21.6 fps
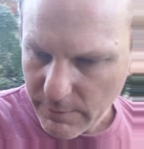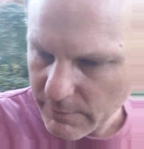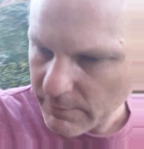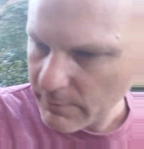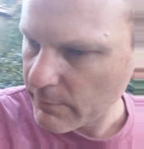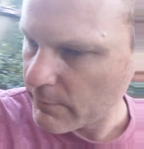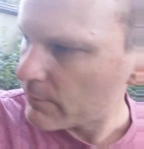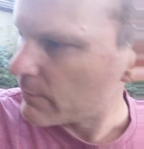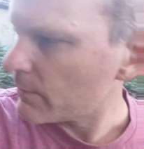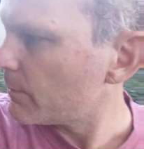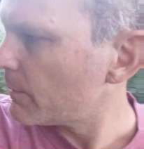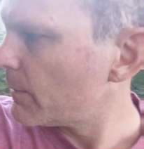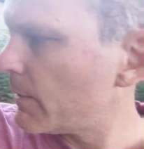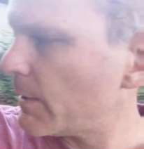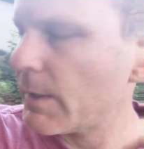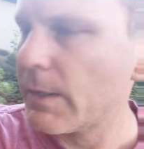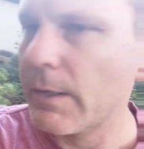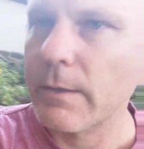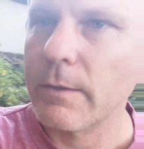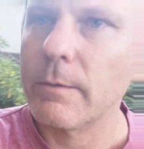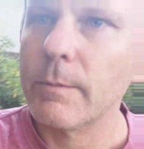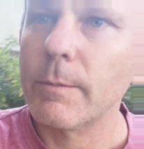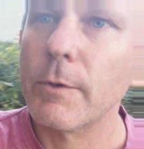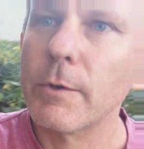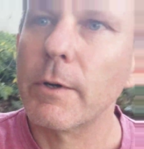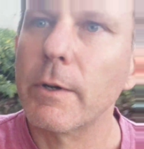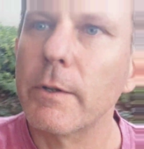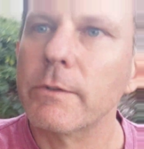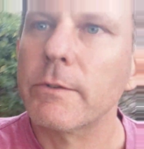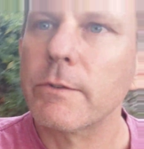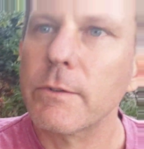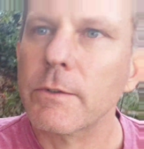There's some
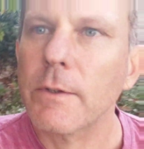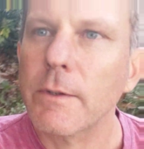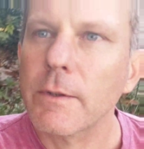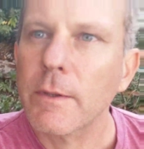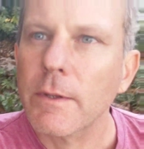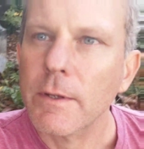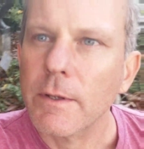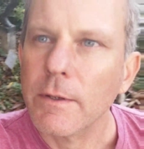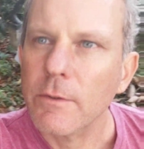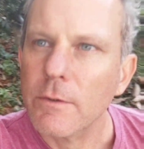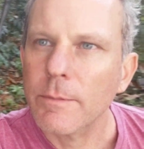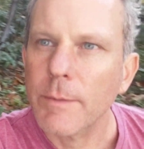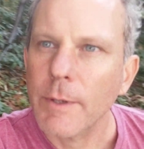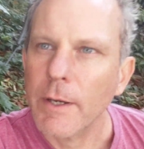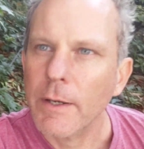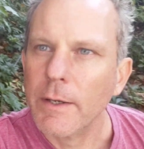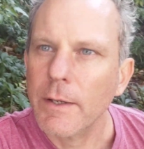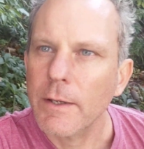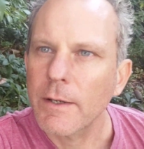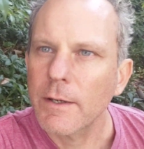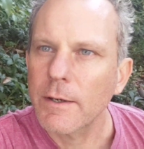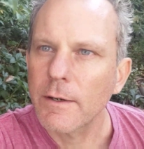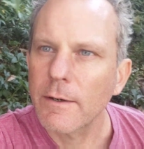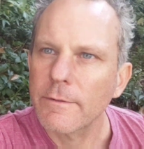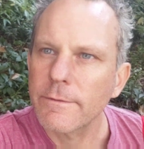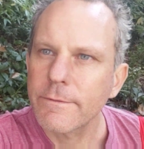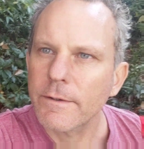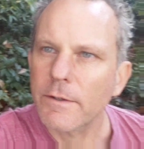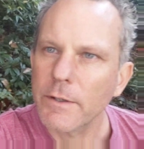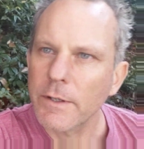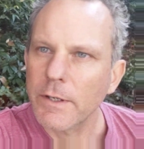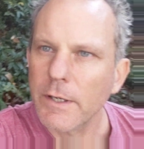Helleborus and things back here,
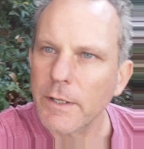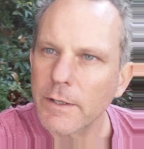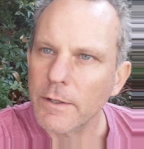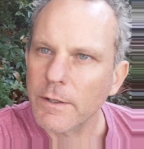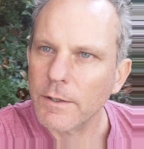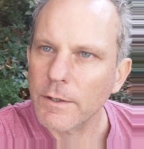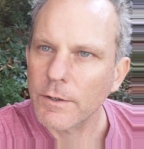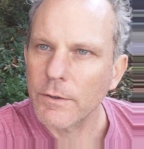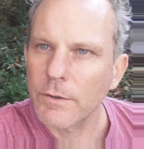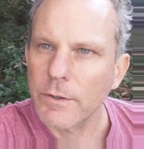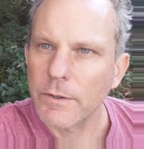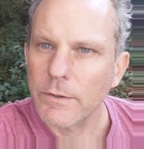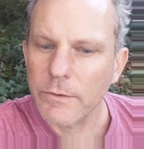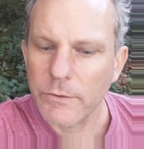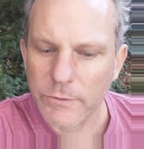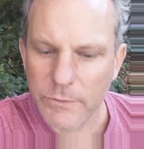filling in the lower